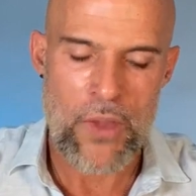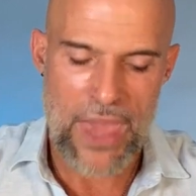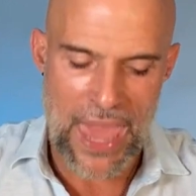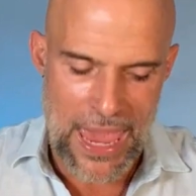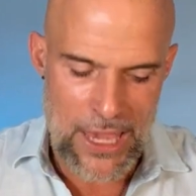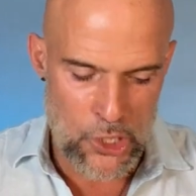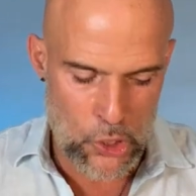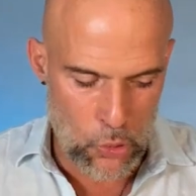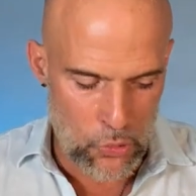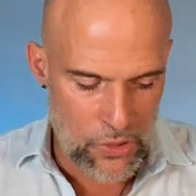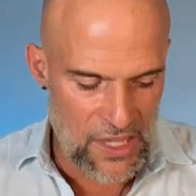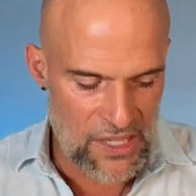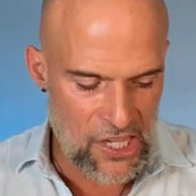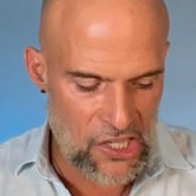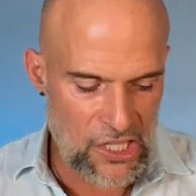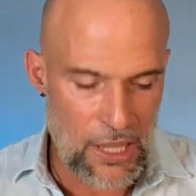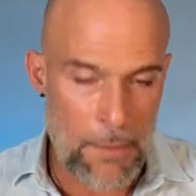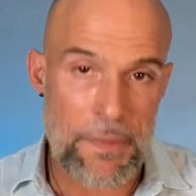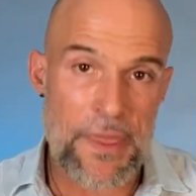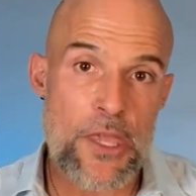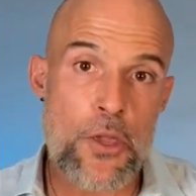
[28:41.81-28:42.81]
Okay, so
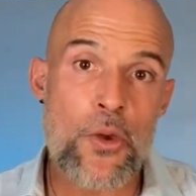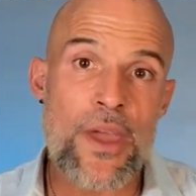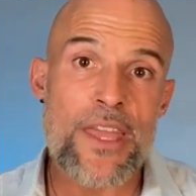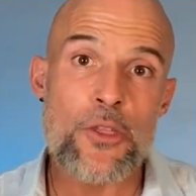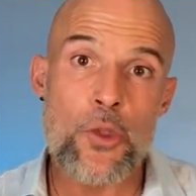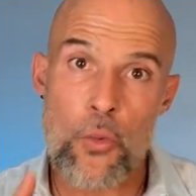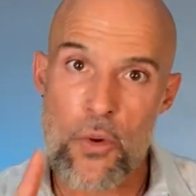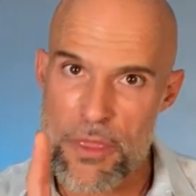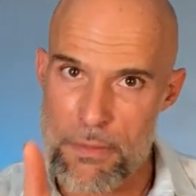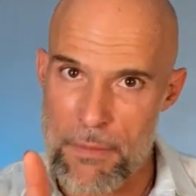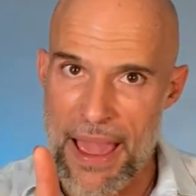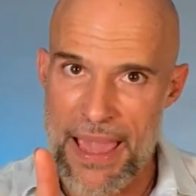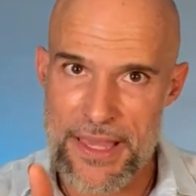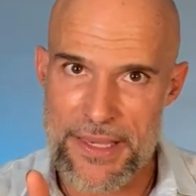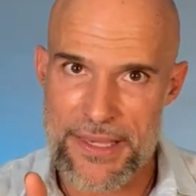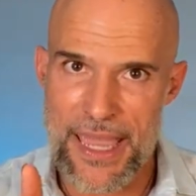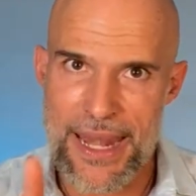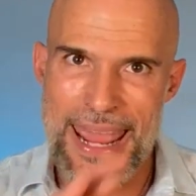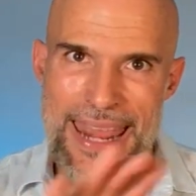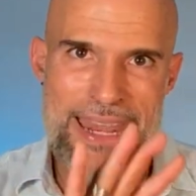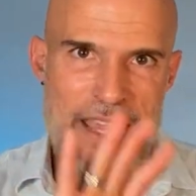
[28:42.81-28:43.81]
this is something you can do with
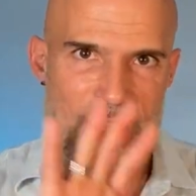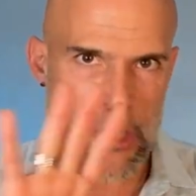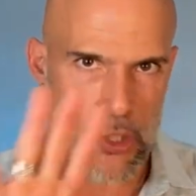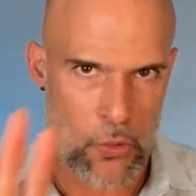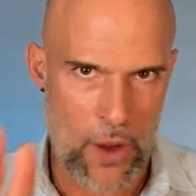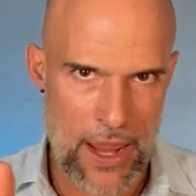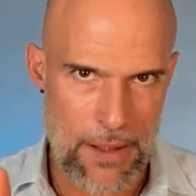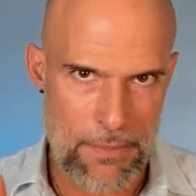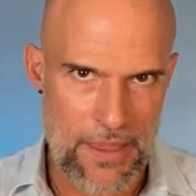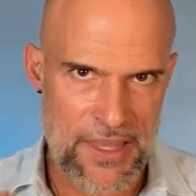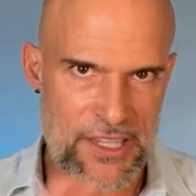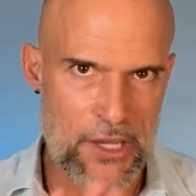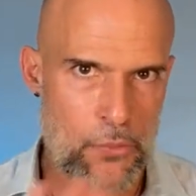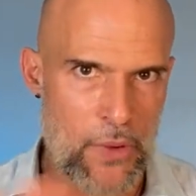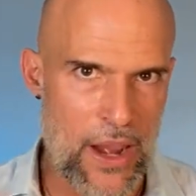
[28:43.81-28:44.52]
mindset and it's great.